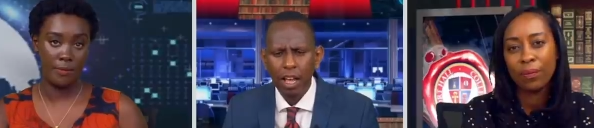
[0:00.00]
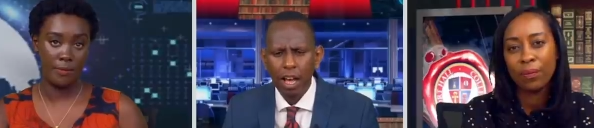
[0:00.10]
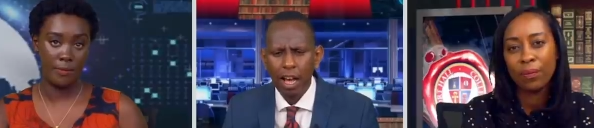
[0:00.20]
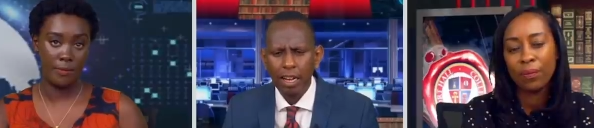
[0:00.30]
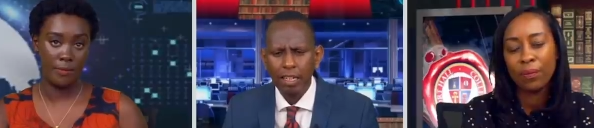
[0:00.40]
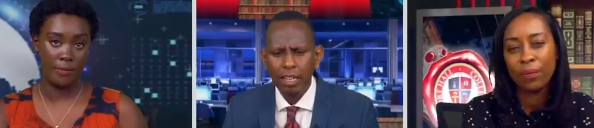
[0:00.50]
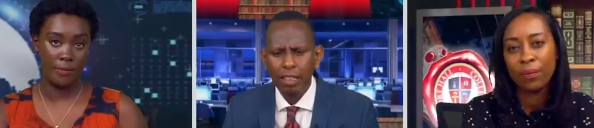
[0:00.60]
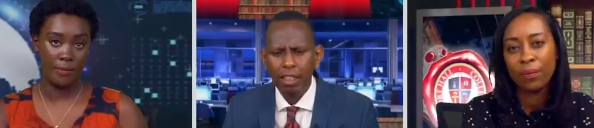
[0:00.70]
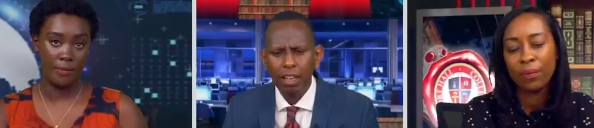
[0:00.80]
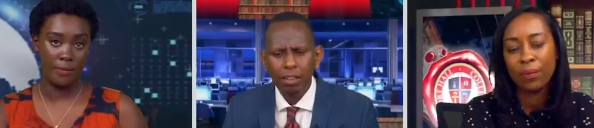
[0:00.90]
Speaker 1: And uh,
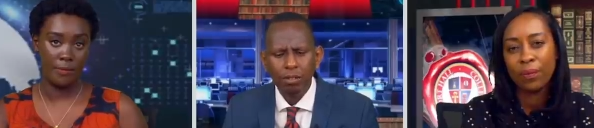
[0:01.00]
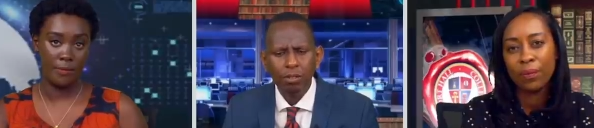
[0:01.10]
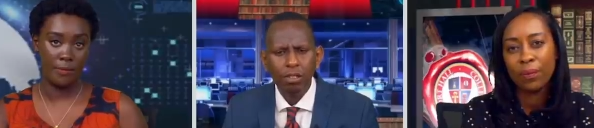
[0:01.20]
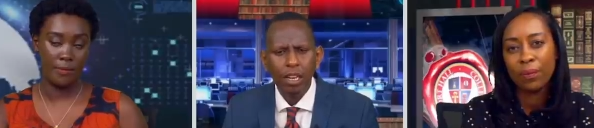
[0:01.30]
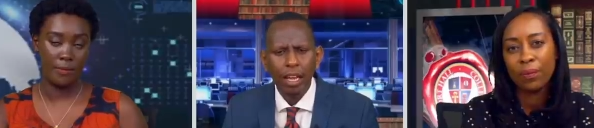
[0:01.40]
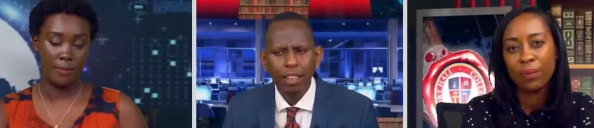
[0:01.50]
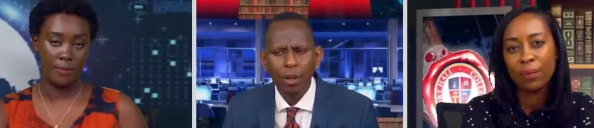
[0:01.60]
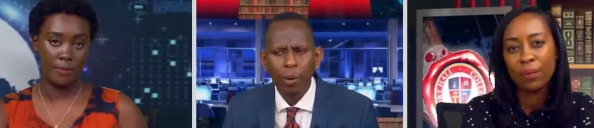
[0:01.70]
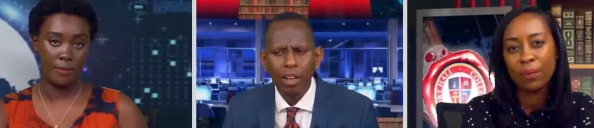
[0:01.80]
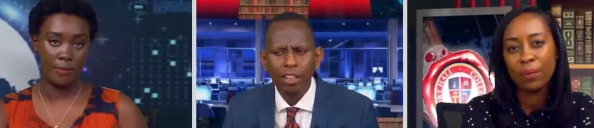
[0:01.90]
they looked like they
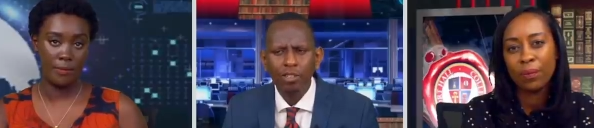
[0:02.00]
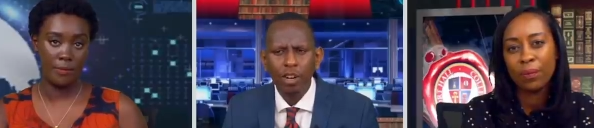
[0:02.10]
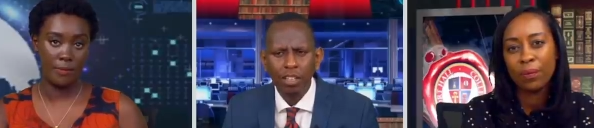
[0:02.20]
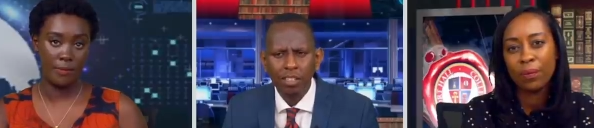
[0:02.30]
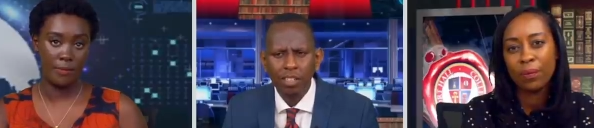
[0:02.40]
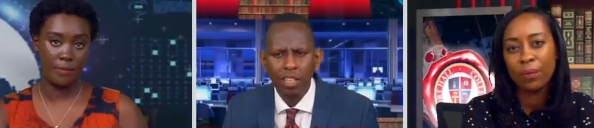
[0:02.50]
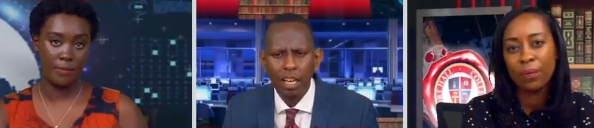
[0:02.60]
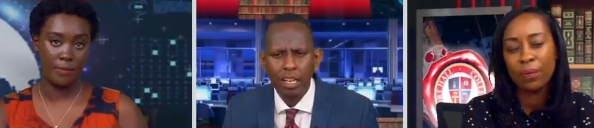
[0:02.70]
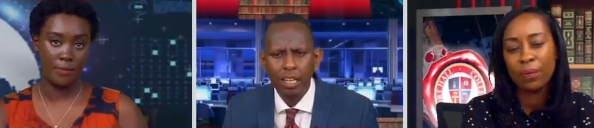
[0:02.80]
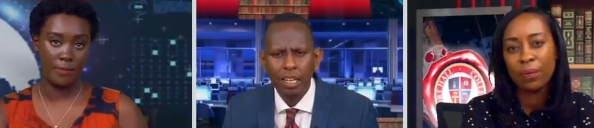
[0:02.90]
were in a trance.
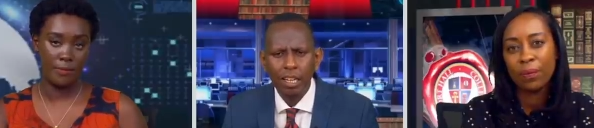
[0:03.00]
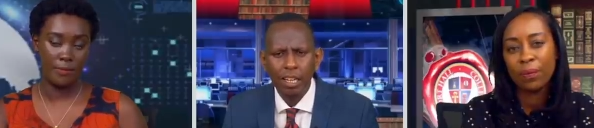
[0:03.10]
And uh,